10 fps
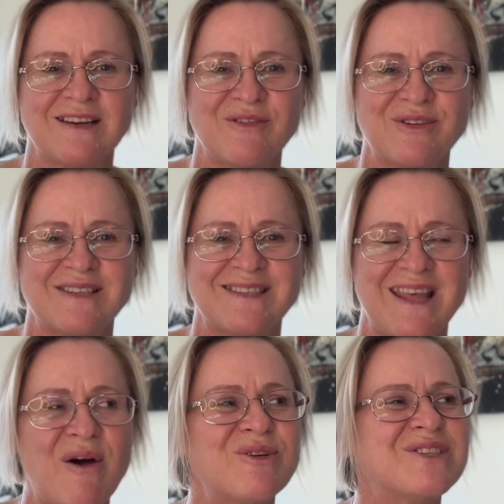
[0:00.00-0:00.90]
And that
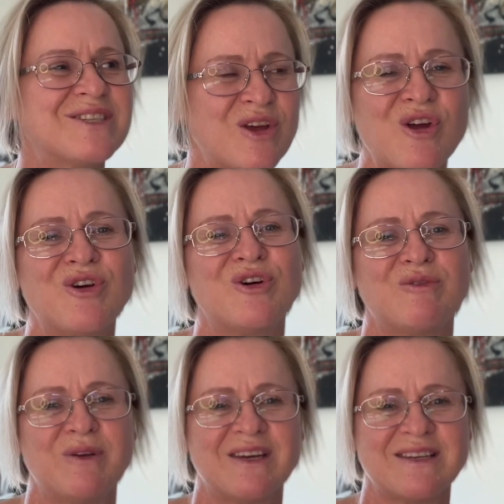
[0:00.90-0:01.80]
was so
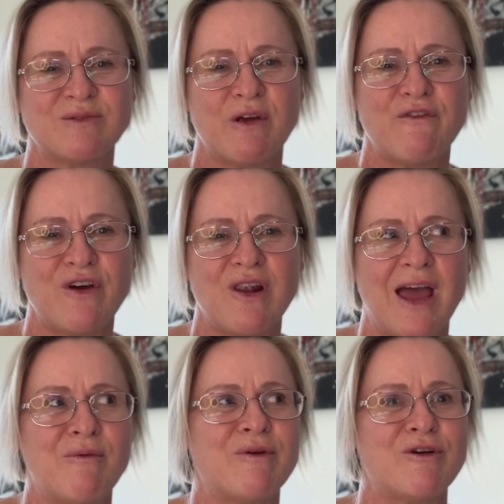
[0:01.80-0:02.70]
good because we felt
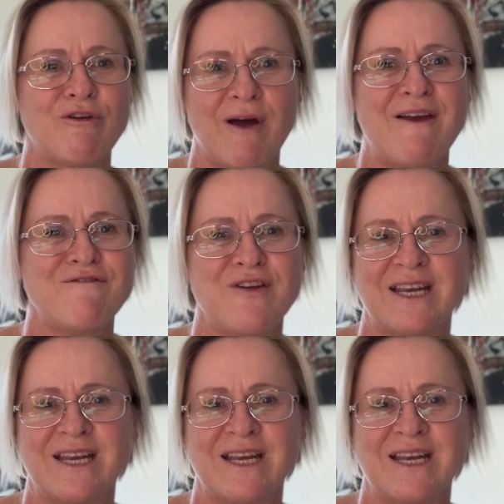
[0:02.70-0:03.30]
like we were great